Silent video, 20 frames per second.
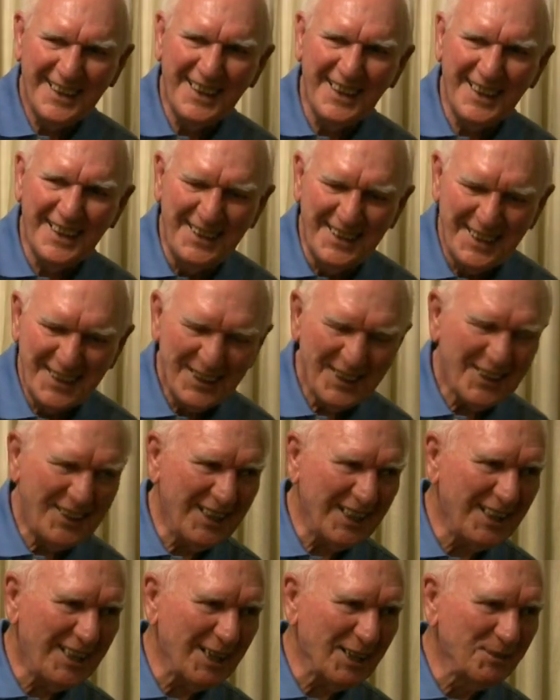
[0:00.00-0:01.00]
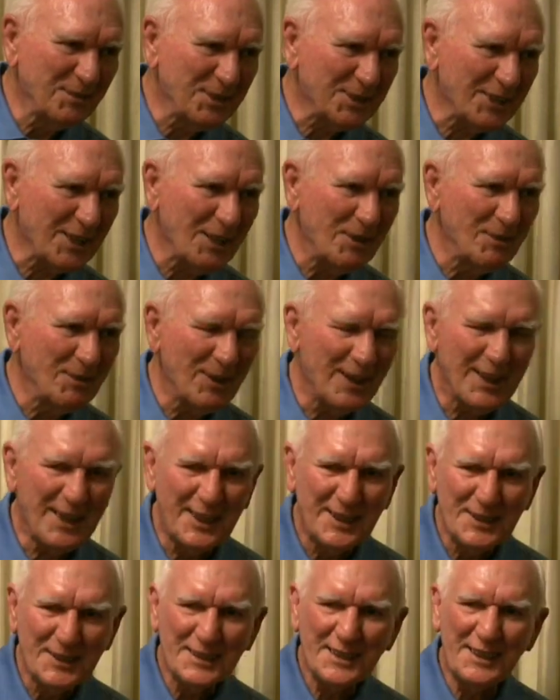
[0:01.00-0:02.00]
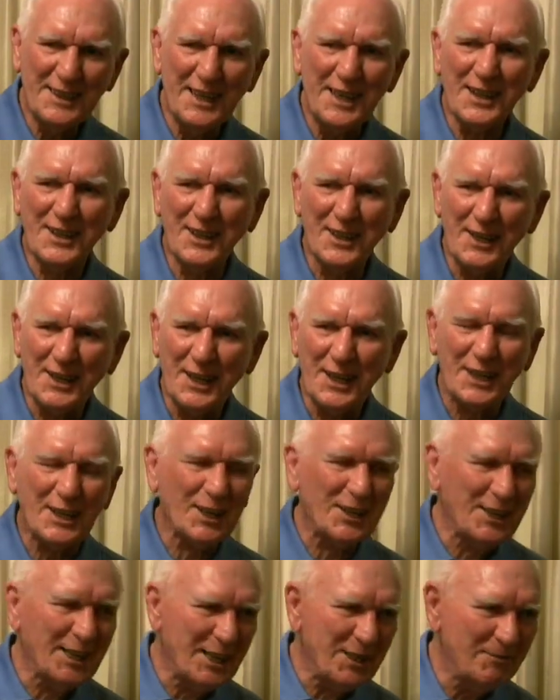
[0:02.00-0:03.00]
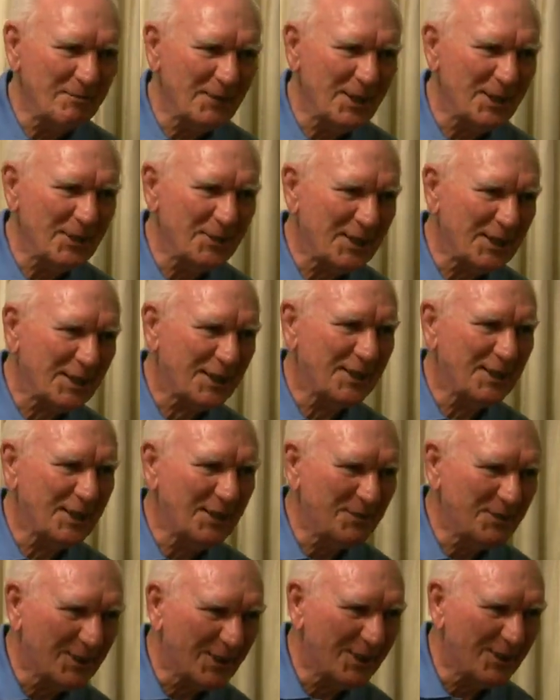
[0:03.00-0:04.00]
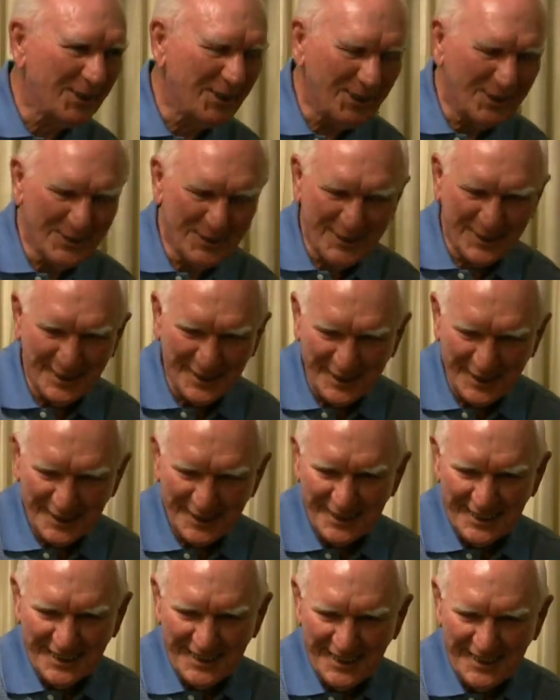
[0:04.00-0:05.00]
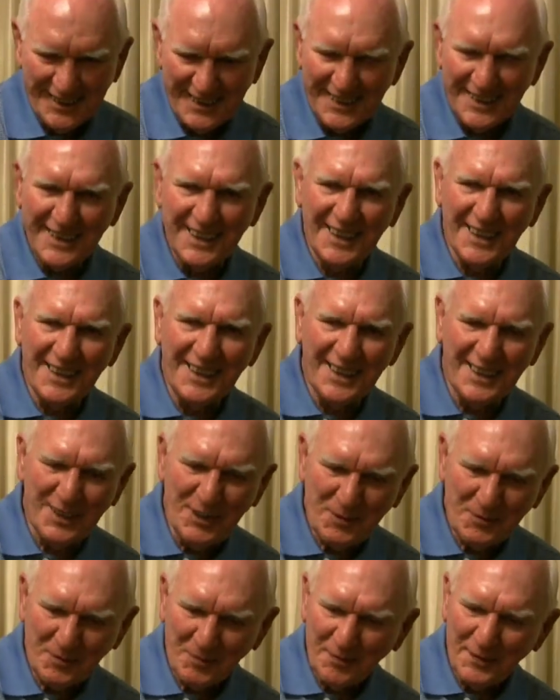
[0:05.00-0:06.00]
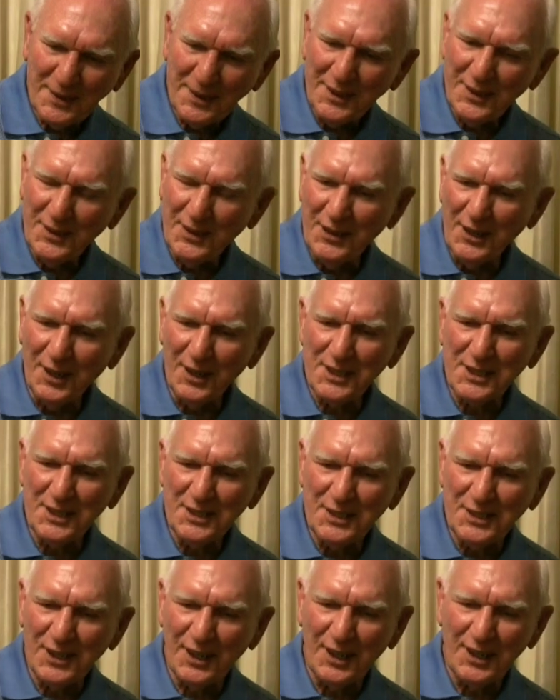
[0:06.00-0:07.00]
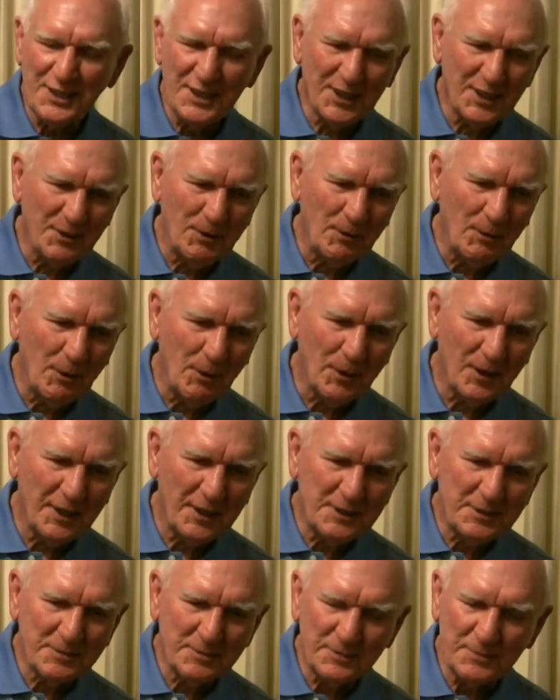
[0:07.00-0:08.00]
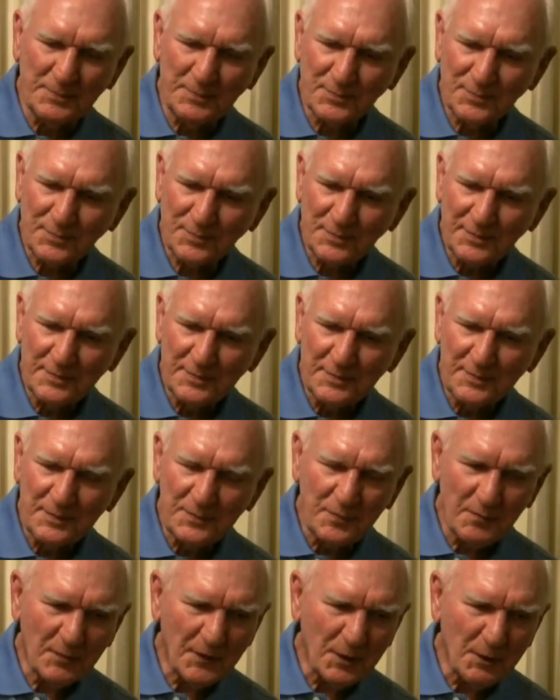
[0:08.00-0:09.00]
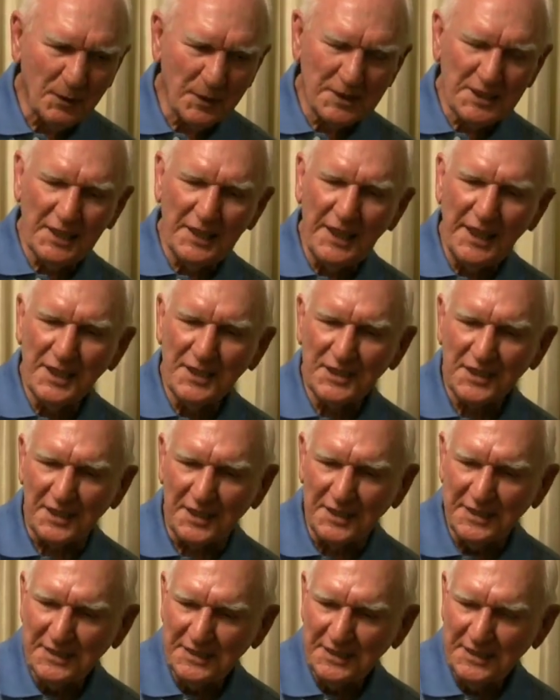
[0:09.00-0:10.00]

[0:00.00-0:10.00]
and did him the same way. He could he couldn't even move. He couldn't even turn over. and the, the nurse in charge of the ward was an ensign,